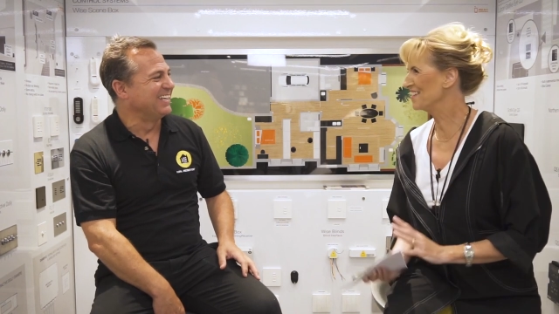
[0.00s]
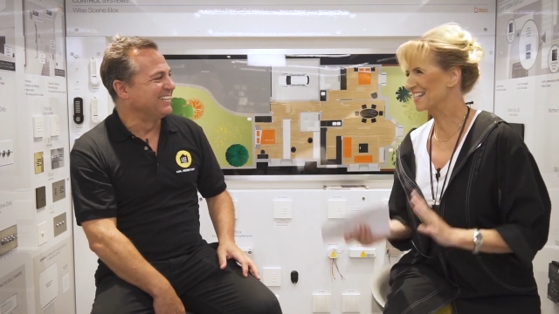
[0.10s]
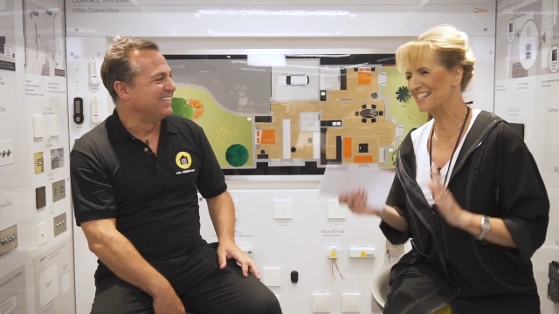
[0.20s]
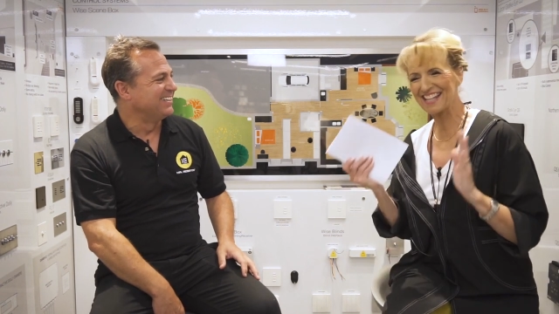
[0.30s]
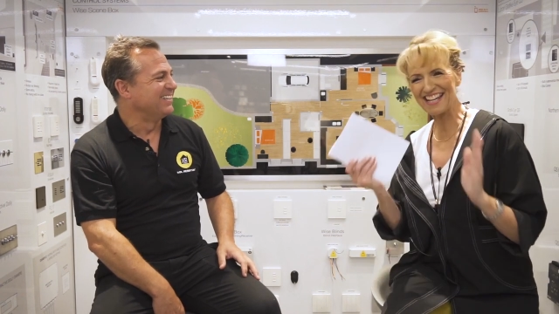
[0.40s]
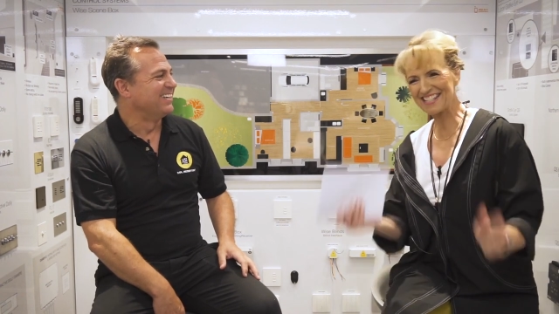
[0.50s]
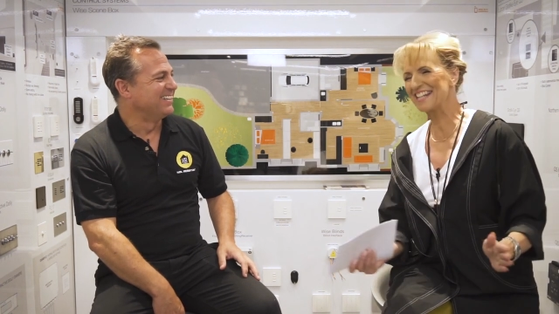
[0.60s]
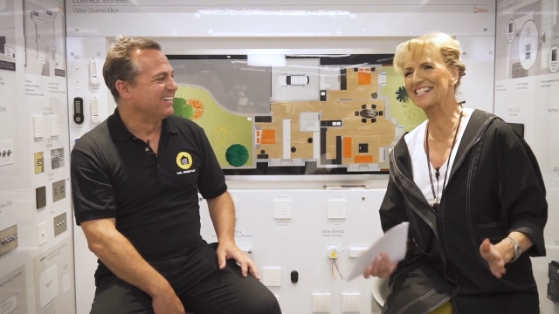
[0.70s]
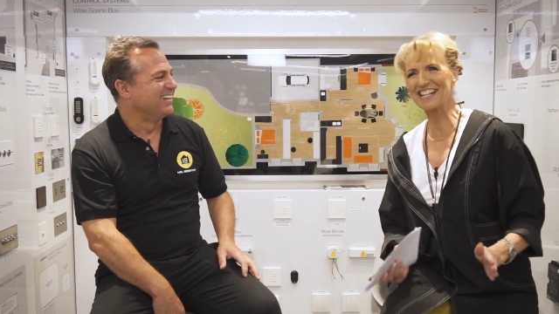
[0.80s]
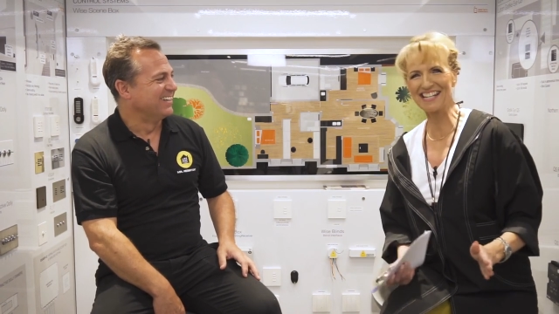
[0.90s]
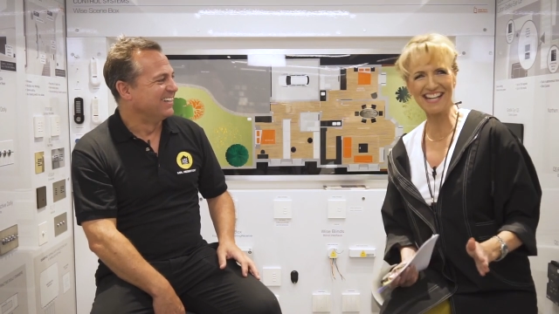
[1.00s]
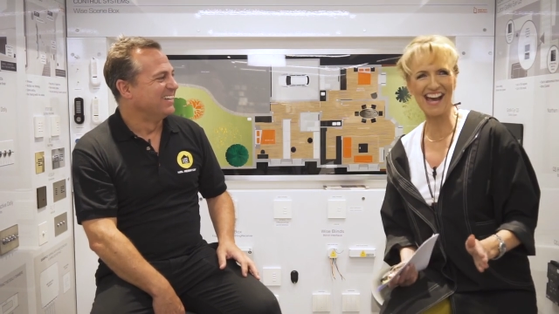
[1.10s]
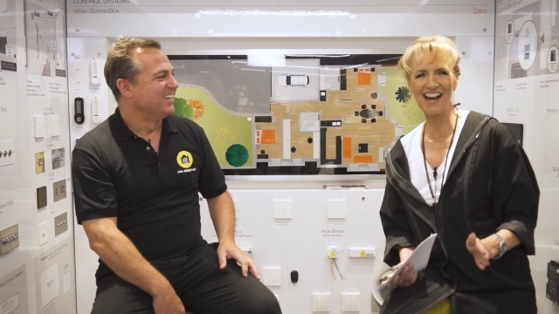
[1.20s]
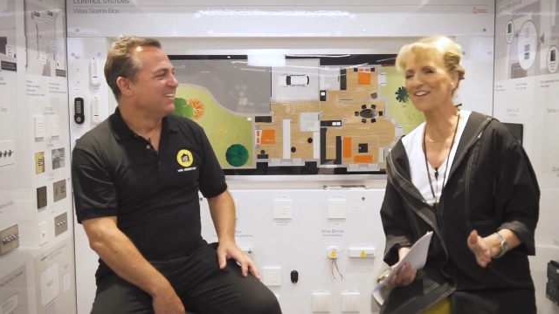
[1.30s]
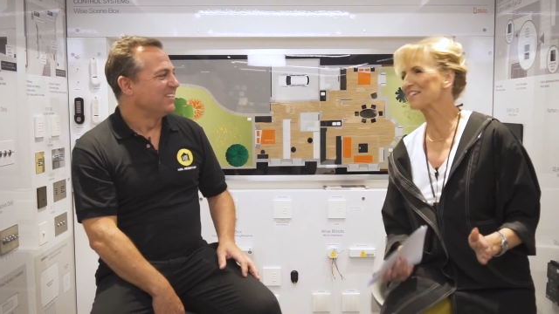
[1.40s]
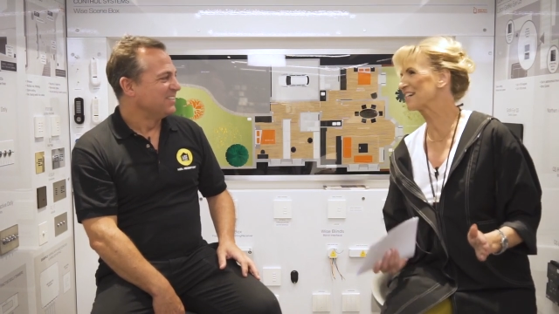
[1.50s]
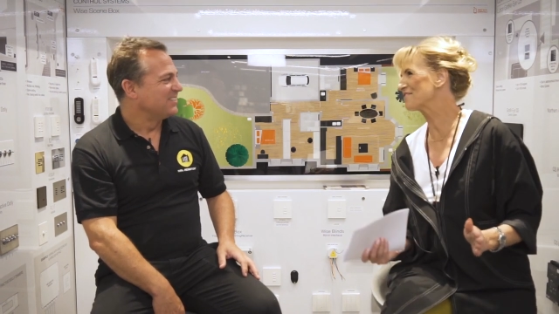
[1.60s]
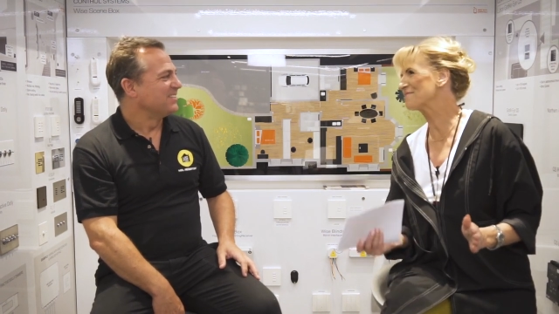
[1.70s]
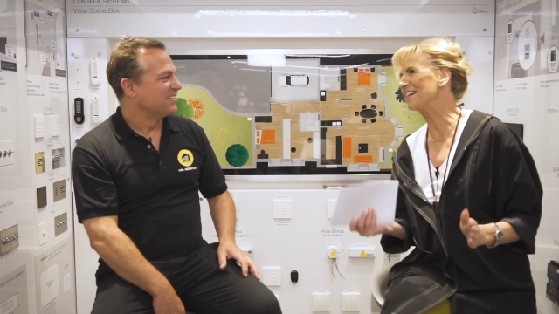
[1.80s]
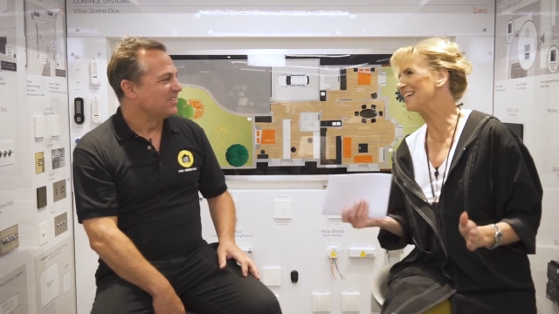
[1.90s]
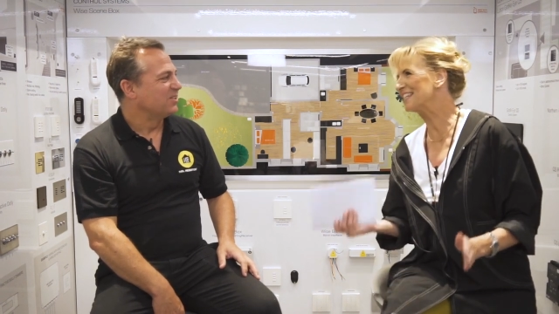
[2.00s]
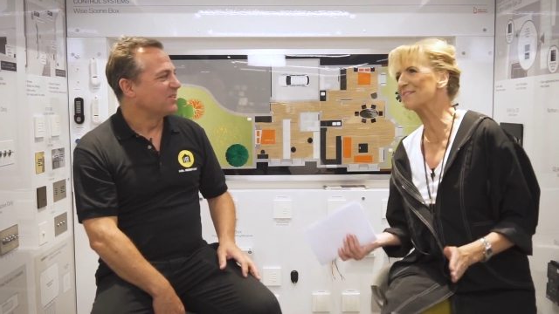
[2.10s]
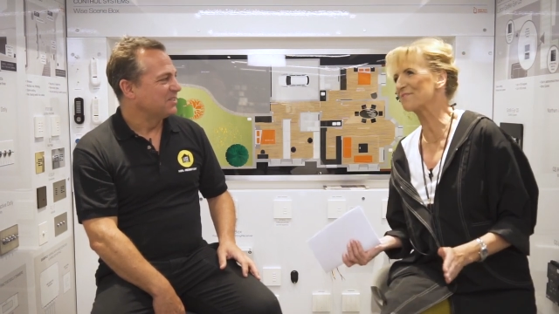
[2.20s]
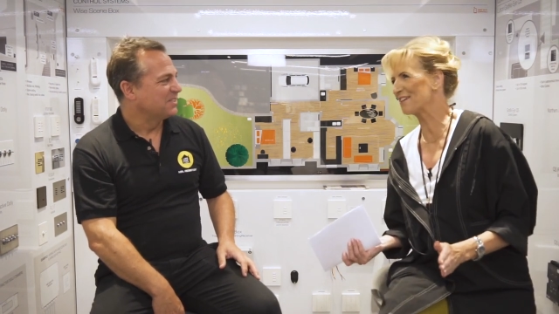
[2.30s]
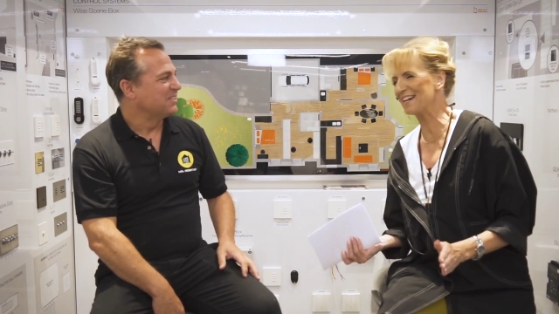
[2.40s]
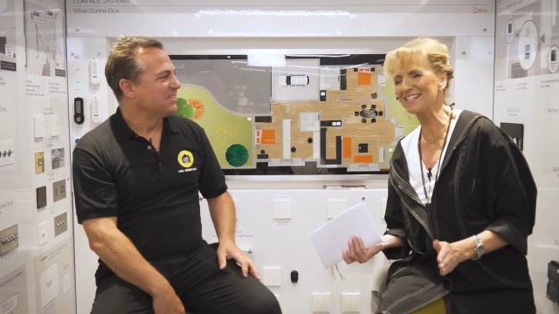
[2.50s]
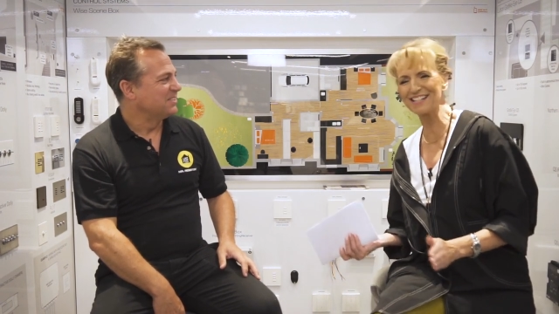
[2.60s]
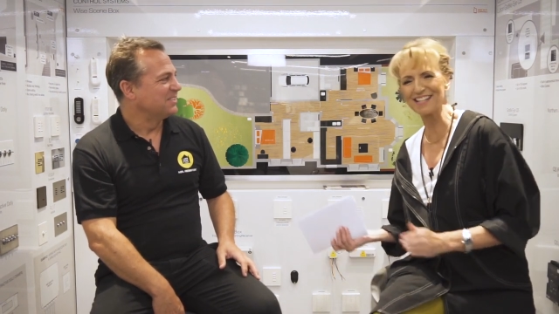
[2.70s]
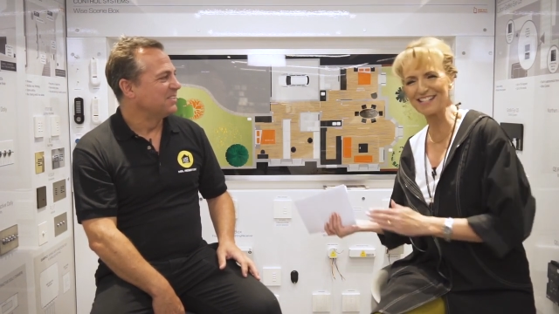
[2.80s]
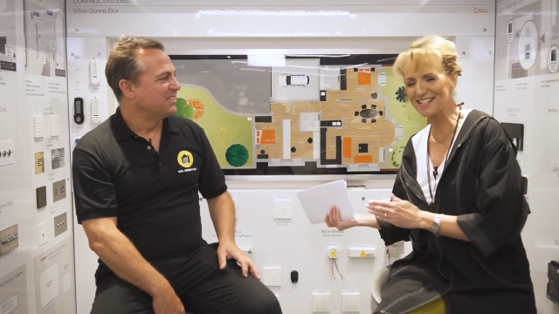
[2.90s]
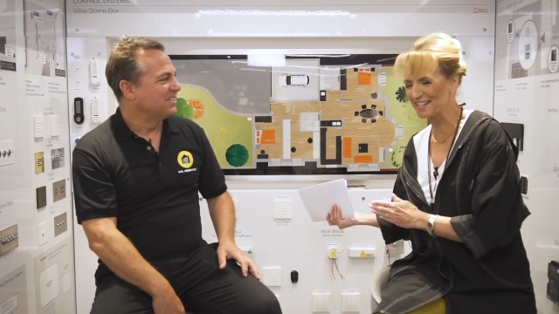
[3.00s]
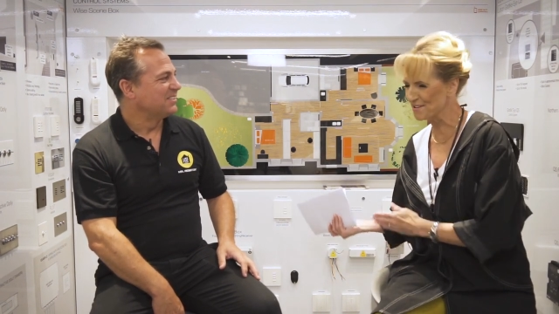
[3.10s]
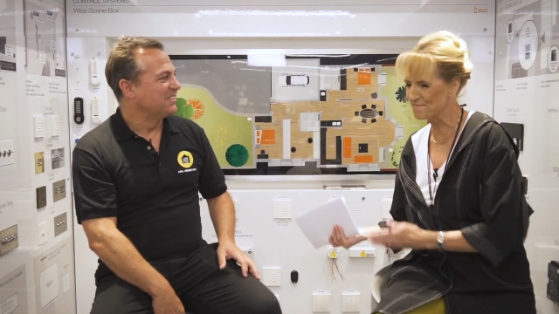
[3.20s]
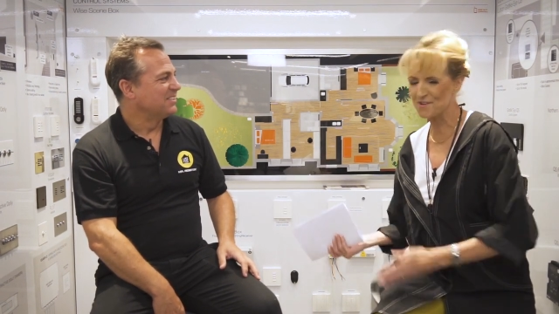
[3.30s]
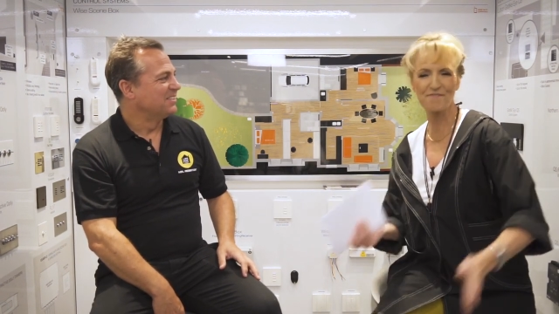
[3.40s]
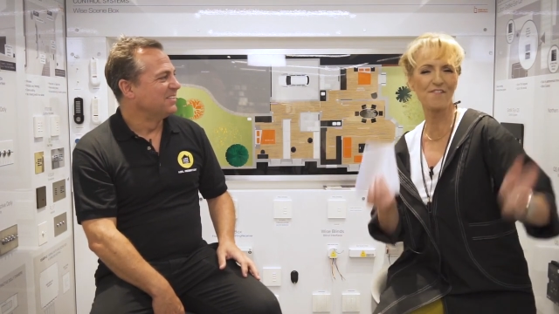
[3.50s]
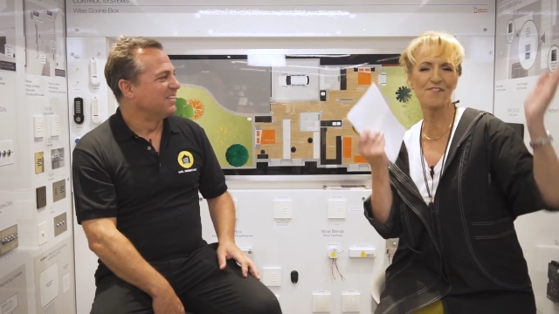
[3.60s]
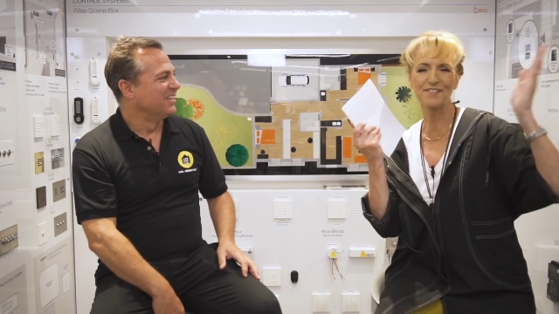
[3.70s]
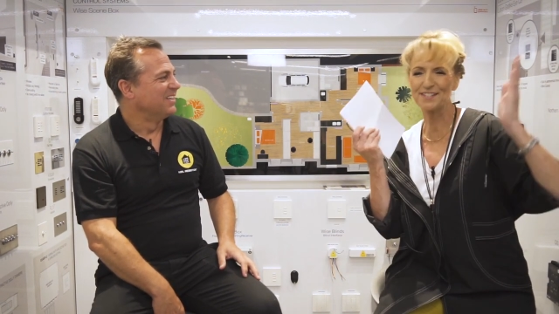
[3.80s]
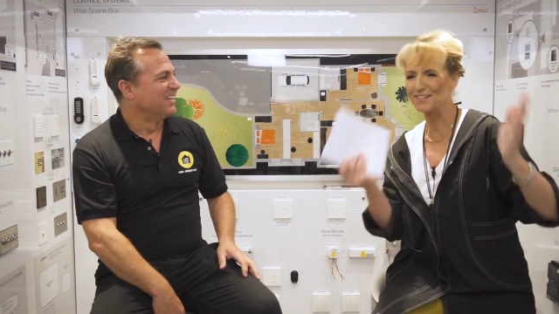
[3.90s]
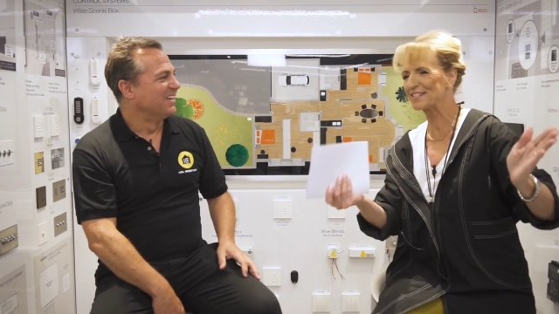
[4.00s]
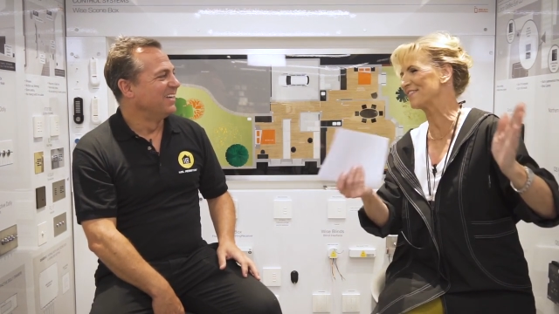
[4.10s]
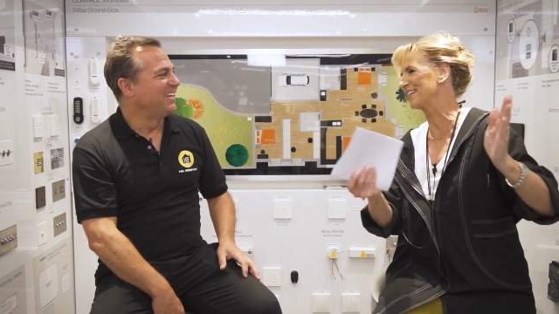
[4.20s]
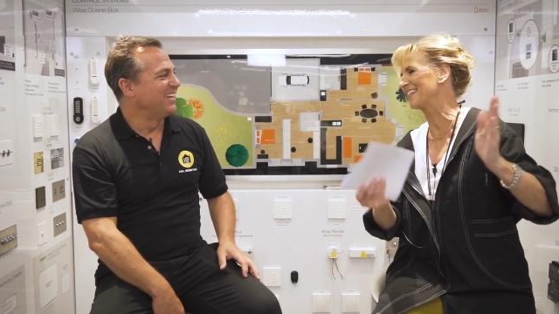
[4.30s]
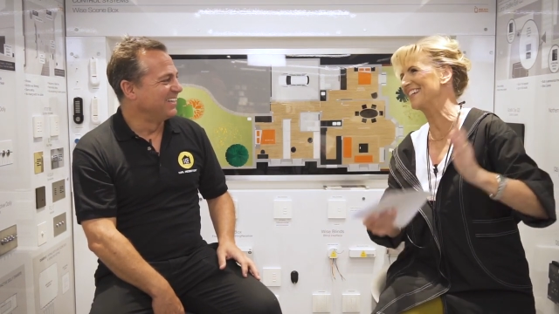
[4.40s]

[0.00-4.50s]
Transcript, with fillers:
Speaker 1: because that's actually now given me inspiration to move on, do something